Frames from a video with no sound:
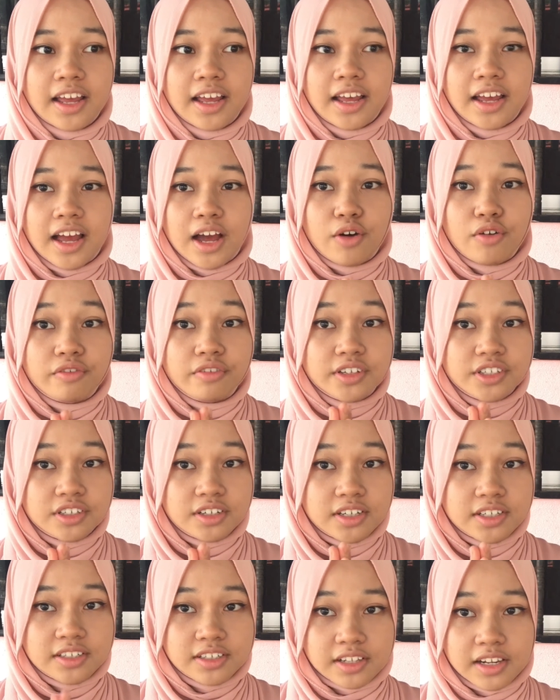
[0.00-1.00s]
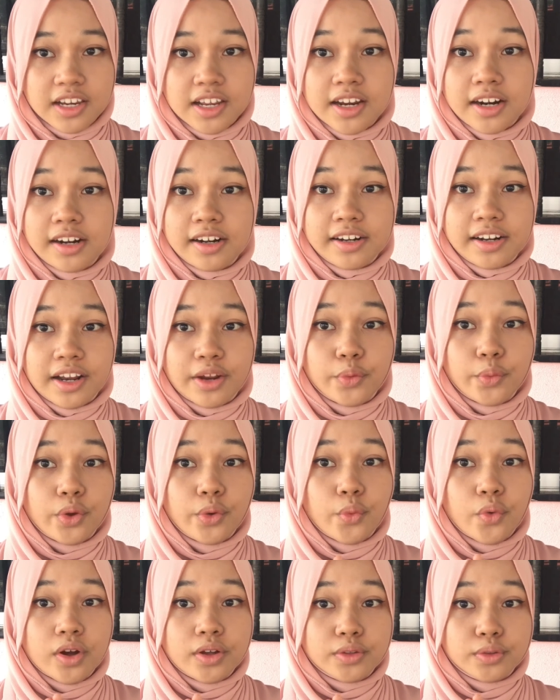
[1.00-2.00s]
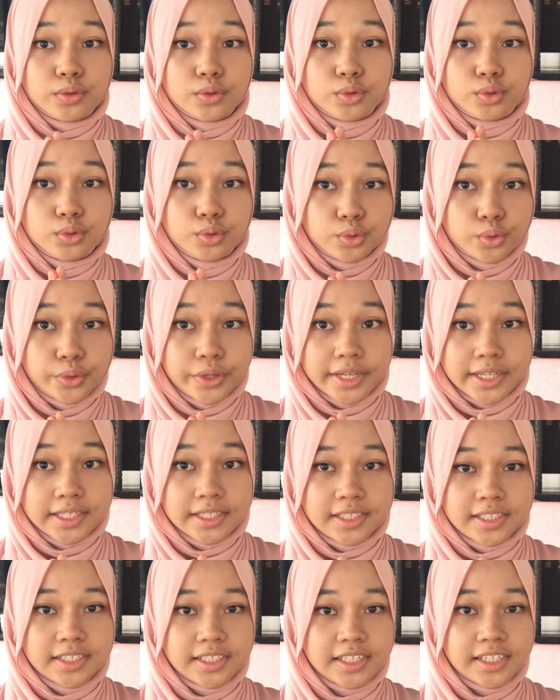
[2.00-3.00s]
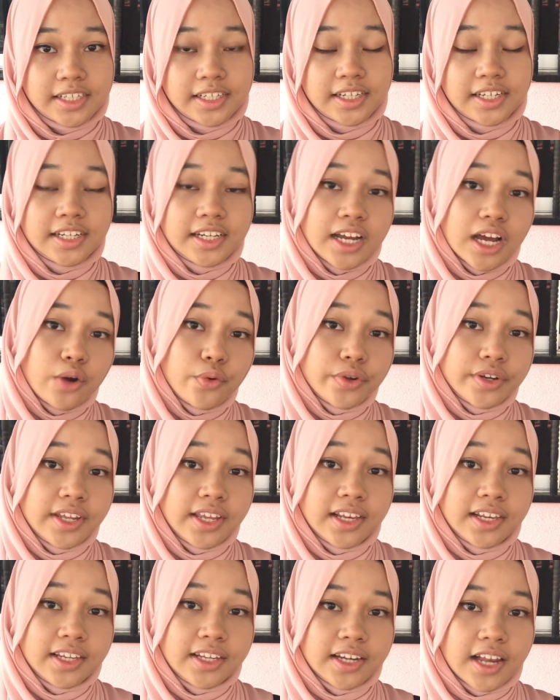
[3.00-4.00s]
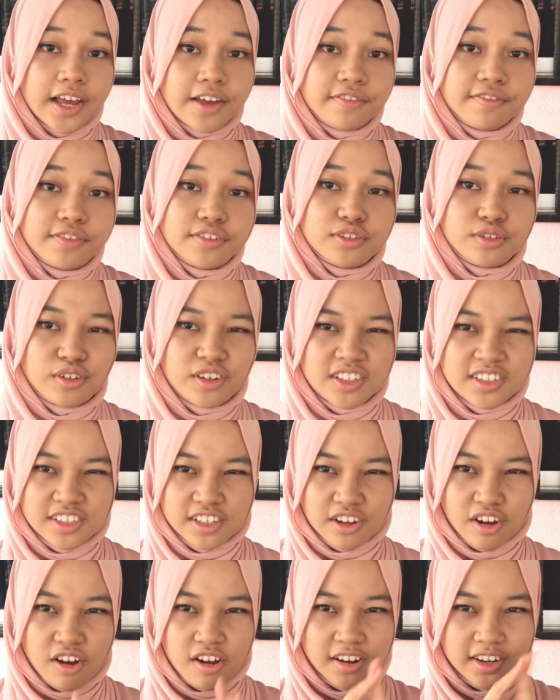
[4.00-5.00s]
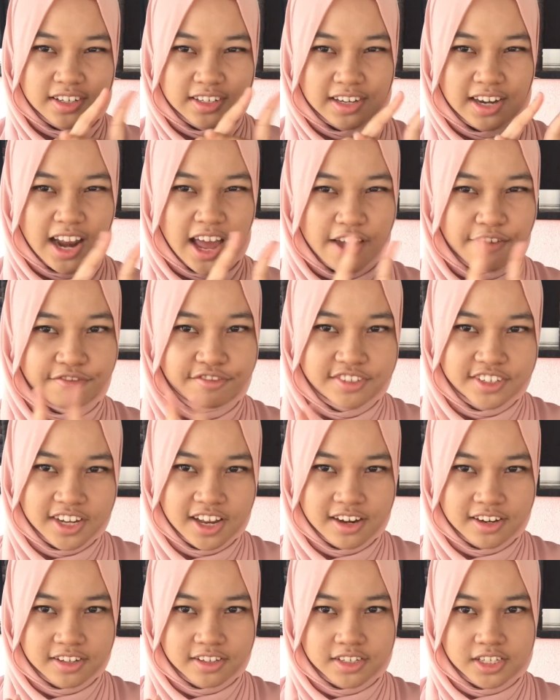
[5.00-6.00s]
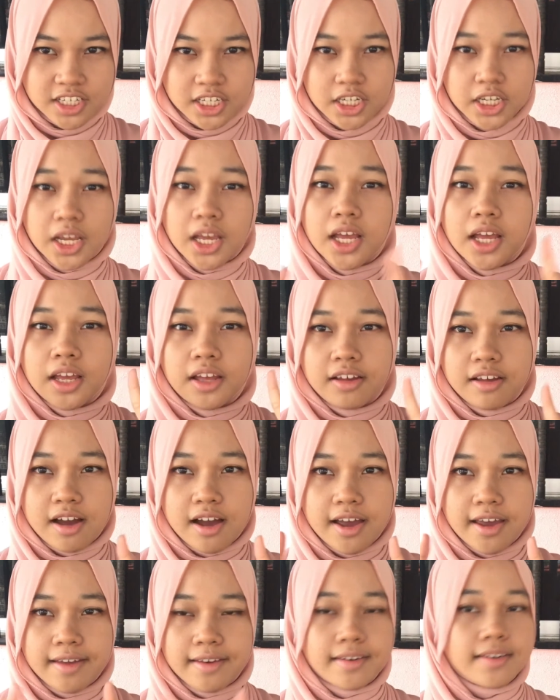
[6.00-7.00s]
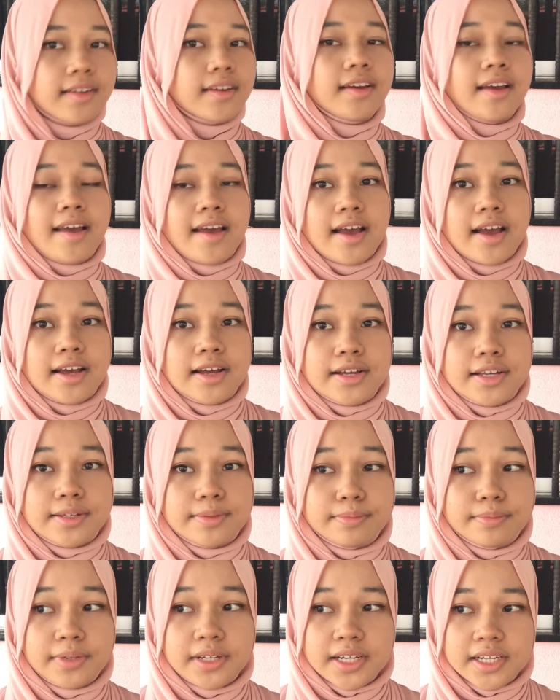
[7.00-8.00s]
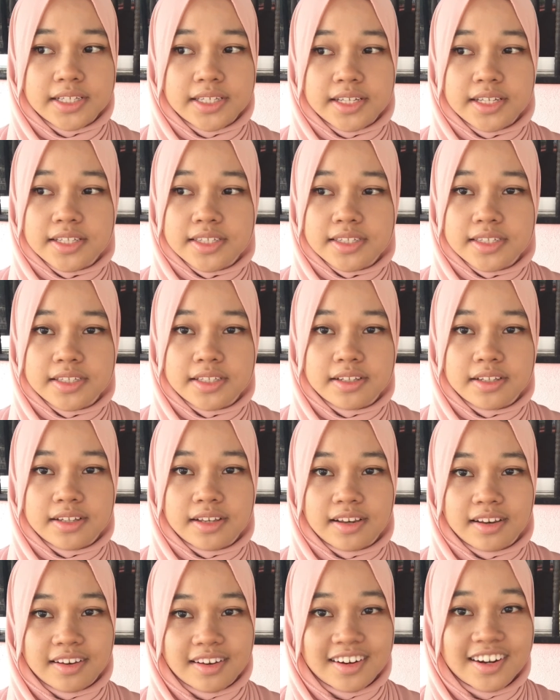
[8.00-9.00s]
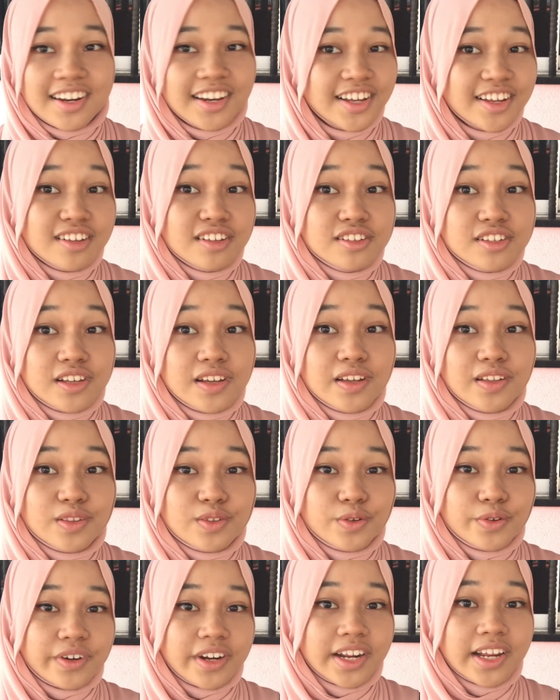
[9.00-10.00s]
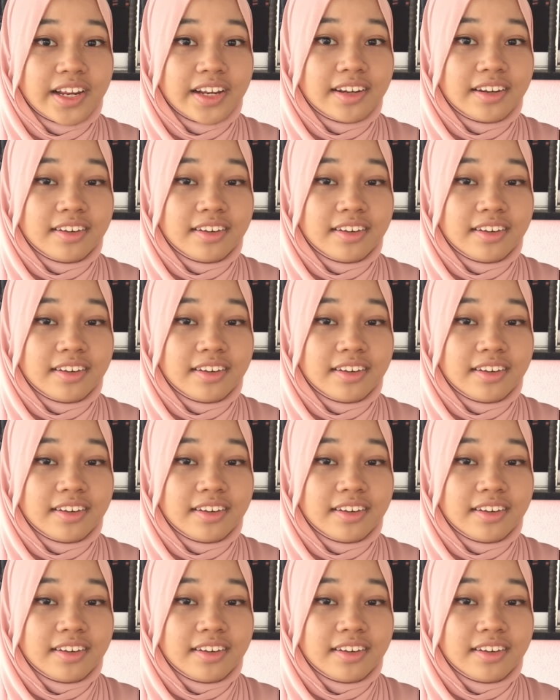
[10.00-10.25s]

our vision is clear, that we want to do it in our daily life. So it's called Life Challenging Guide, because it's really easy to read,